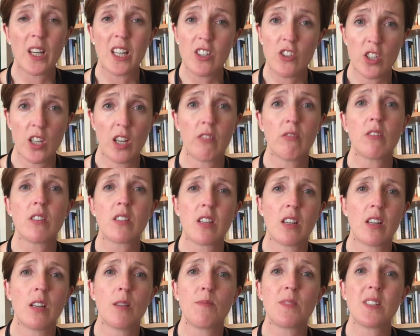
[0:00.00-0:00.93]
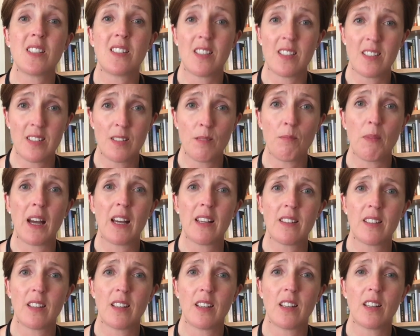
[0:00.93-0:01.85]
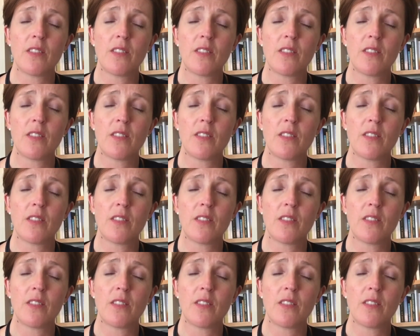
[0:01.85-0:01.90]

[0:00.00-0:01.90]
In general terms, it doesn't matter